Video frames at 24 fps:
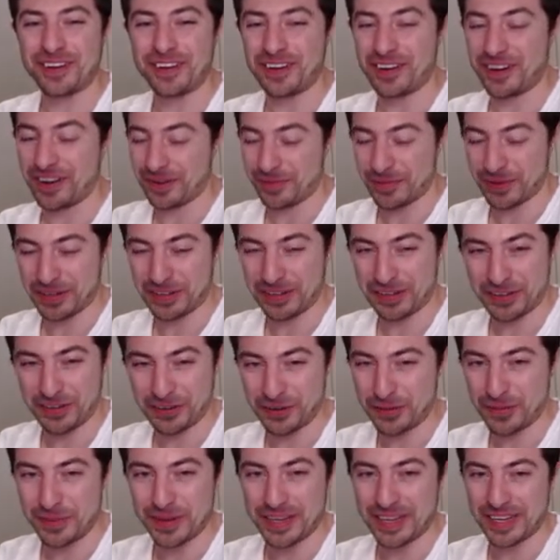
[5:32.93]
I'm
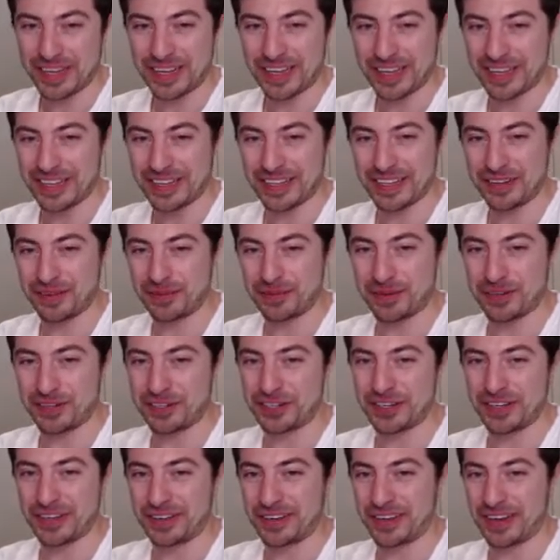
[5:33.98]
assuming this was
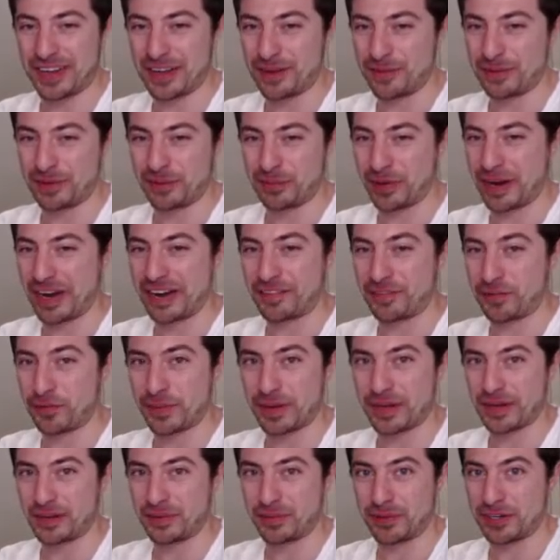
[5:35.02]
just, he was waiting for
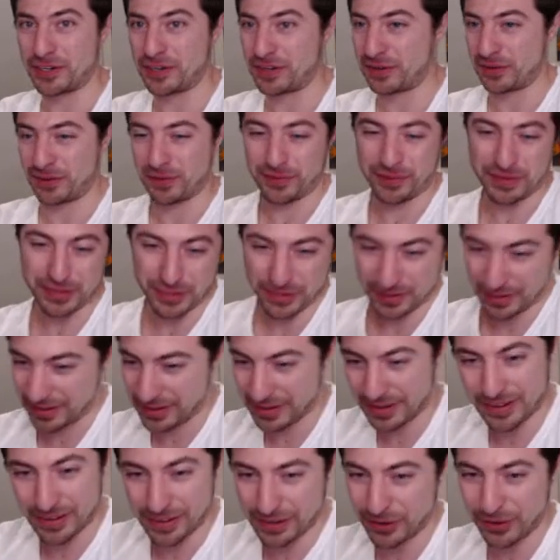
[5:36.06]
me to switch, so he was just,
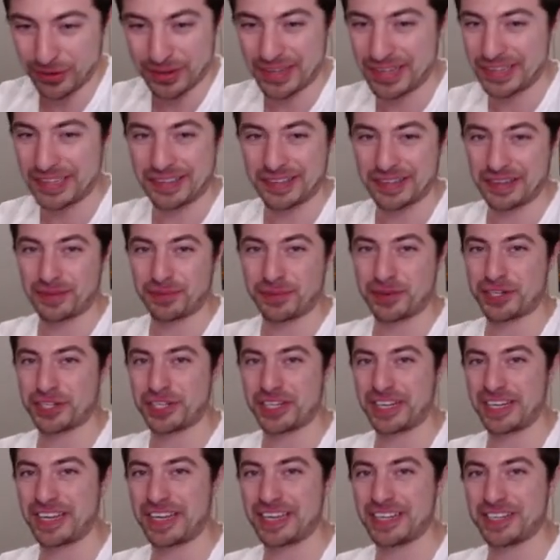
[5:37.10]

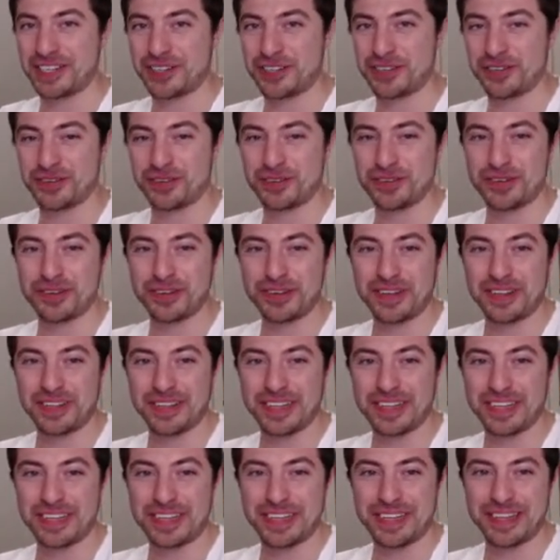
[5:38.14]
insta-switching into
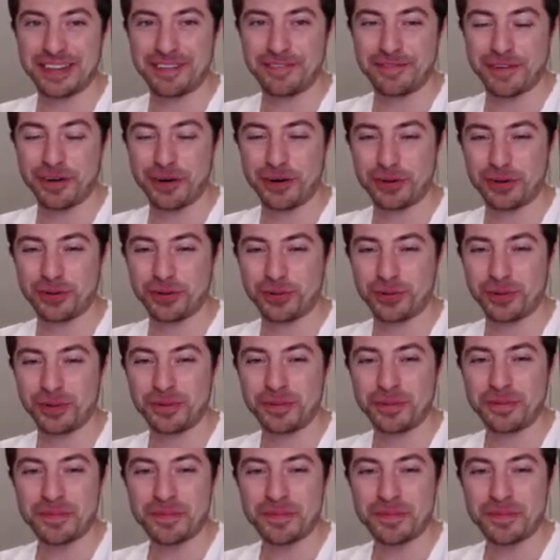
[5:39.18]
the Ferrothorn.